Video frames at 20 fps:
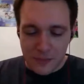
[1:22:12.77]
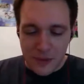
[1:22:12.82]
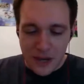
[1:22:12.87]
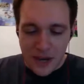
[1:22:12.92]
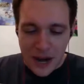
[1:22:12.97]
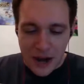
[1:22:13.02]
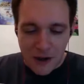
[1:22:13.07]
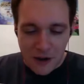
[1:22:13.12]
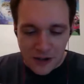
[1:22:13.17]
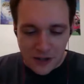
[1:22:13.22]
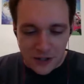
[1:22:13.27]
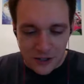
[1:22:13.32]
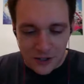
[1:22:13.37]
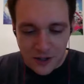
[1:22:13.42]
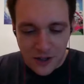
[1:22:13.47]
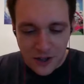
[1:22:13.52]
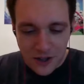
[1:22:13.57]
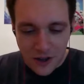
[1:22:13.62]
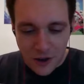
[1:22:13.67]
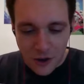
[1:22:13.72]
I guess me and
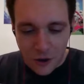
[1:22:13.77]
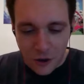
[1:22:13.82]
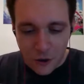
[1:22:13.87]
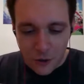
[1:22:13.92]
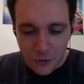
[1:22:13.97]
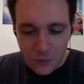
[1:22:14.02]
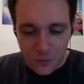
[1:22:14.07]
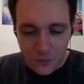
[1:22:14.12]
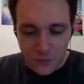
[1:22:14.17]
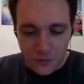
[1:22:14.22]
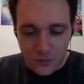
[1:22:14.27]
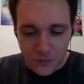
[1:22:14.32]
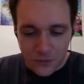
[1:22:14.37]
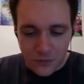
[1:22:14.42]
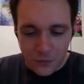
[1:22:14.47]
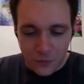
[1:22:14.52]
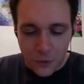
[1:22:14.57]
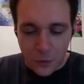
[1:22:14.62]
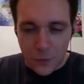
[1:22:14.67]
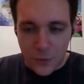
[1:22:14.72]
Harrison
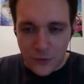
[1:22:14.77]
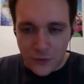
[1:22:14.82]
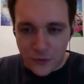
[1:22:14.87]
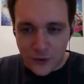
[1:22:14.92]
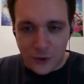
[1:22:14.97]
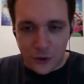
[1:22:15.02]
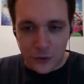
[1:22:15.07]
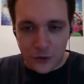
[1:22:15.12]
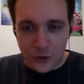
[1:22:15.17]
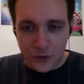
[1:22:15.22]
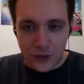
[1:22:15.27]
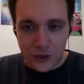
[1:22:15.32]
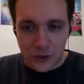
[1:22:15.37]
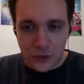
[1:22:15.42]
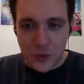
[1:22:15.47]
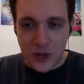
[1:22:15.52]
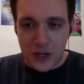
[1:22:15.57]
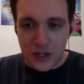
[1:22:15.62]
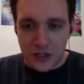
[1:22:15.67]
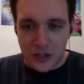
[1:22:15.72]
on what we've
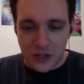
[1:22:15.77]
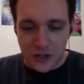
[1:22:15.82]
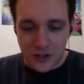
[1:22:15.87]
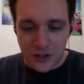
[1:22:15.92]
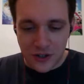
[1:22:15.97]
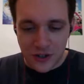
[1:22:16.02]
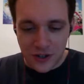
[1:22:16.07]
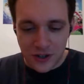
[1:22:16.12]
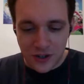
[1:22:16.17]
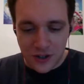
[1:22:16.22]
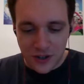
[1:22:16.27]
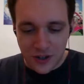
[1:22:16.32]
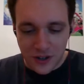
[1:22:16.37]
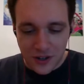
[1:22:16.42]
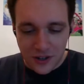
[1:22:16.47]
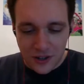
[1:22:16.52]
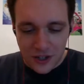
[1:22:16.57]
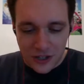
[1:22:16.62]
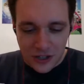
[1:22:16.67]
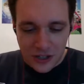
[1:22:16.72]
clocked on the Switch,
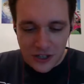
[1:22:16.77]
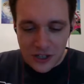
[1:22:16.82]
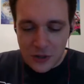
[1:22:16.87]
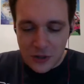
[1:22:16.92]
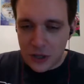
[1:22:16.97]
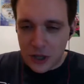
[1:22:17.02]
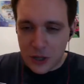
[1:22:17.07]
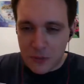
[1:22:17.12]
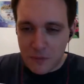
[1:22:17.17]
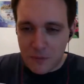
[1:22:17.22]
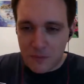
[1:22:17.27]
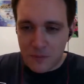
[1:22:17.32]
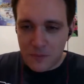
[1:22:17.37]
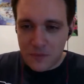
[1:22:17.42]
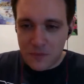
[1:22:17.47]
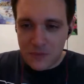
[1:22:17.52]
just to see